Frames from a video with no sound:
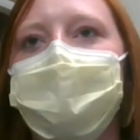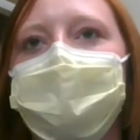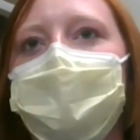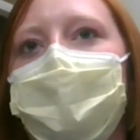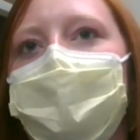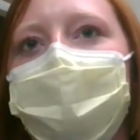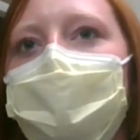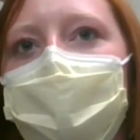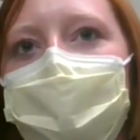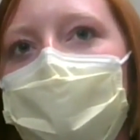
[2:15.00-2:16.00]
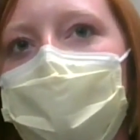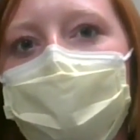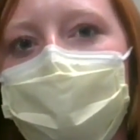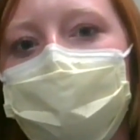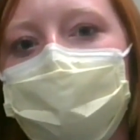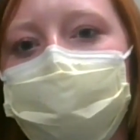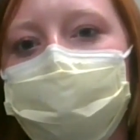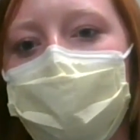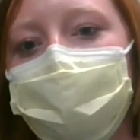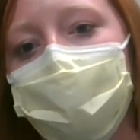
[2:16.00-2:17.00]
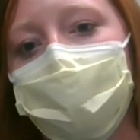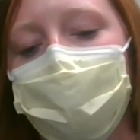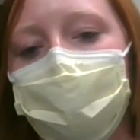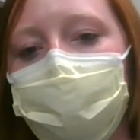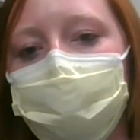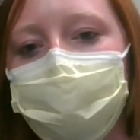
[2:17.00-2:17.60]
like, if they need the help, I'm I'm ready to help.